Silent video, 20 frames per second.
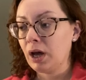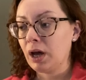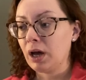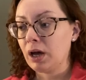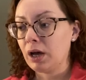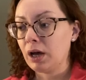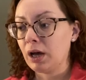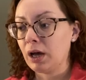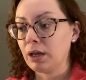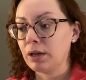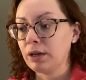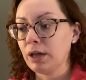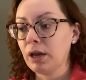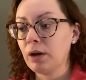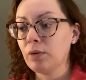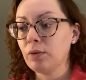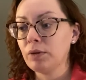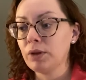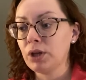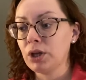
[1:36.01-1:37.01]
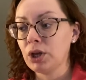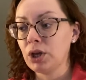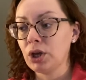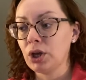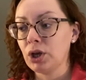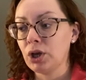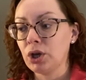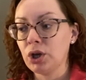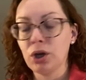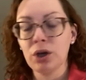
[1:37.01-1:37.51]
not
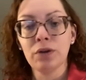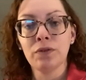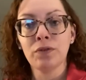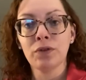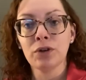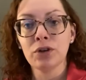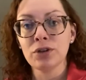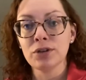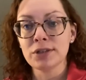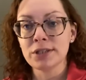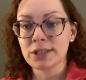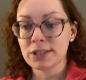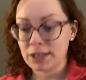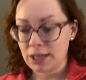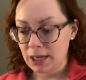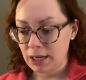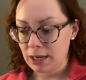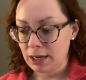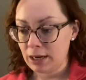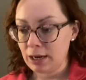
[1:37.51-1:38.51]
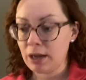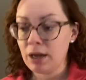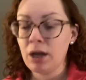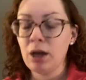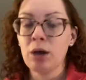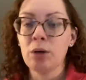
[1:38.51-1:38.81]
only good for your skin,